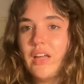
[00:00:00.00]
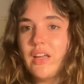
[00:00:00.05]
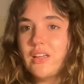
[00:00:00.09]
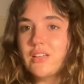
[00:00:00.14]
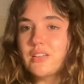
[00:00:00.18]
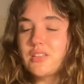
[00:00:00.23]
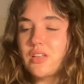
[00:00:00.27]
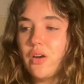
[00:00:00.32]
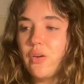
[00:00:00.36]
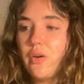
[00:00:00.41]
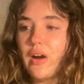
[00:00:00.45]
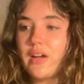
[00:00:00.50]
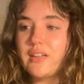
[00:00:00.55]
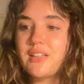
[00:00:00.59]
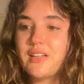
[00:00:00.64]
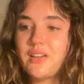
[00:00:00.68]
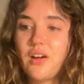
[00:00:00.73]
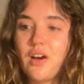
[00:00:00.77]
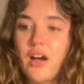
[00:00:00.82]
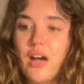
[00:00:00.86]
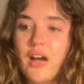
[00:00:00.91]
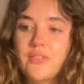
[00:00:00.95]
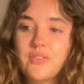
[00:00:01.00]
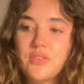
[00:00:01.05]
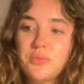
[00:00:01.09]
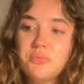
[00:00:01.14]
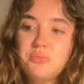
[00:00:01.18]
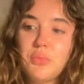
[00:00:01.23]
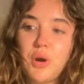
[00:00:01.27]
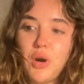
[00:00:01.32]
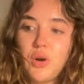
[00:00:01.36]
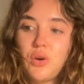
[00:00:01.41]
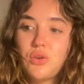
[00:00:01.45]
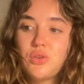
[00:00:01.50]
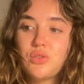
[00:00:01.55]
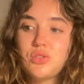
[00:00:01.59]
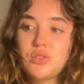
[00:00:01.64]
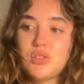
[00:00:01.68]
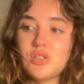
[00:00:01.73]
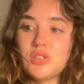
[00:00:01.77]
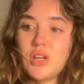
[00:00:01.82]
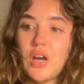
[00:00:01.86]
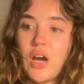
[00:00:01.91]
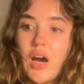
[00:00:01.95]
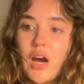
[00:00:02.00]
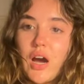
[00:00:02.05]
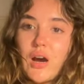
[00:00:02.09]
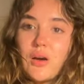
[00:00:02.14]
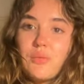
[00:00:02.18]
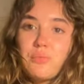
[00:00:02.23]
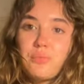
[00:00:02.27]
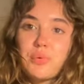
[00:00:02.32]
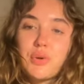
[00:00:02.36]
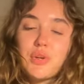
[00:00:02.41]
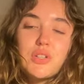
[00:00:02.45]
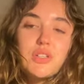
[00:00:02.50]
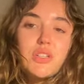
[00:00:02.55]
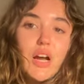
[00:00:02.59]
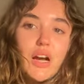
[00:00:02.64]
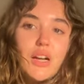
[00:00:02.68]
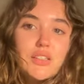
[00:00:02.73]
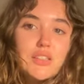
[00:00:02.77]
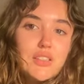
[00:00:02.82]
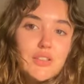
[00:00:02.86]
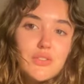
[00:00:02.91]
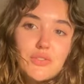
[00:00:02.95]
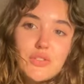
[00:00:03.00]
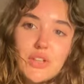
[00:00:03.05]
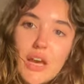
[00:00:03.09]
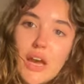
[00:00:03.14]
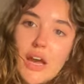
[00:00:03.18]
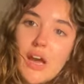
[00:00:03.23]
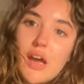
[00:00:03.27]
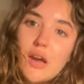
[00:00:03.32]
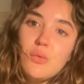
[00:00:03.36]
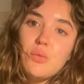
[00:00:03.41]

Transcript: So I did not have the most productive day.